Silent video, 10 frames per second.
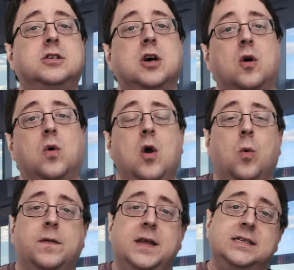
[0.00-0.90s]
So
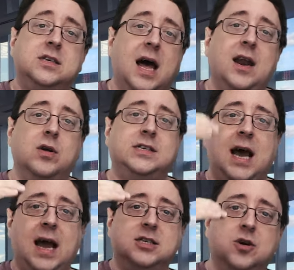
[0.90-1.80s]
when these ladder
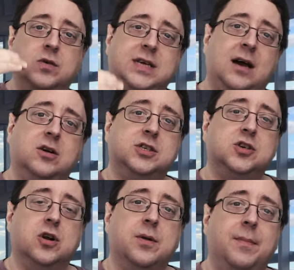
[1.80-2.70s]
attacks go down a
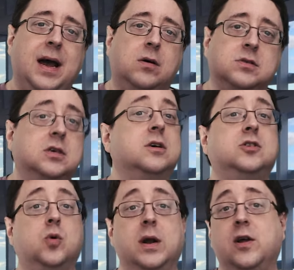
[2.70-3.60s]
certain amount,
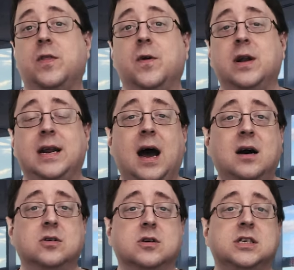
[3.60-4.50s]
20 or 30
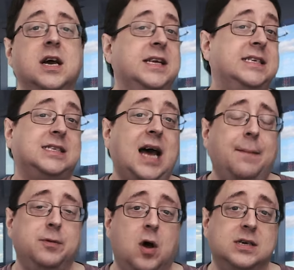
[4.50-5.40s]
dollars these
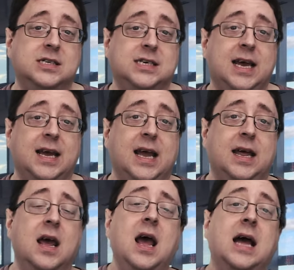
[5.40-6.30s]
stop losses kick
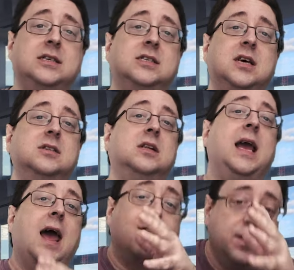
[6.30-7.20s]
in and
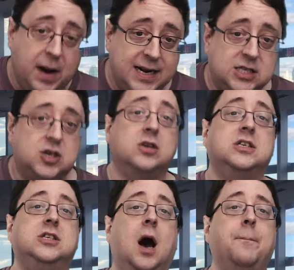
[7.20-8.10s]
suddenly everybody
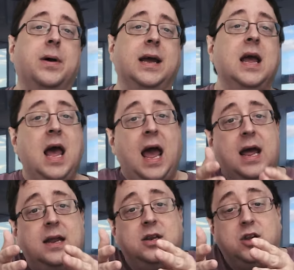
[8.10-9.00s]
starts dumping
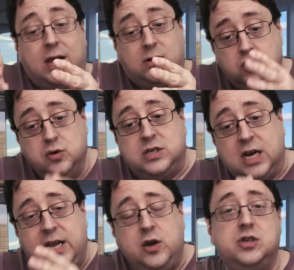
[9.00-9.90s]
and you lose
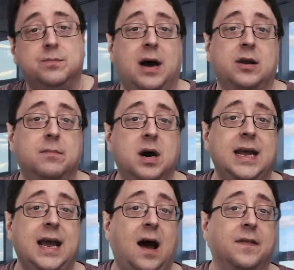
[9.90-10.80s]
a huge amount of
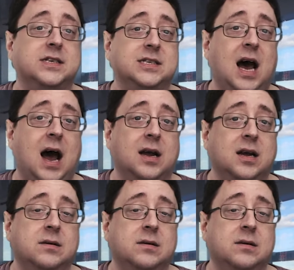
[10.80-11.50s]
money on the stock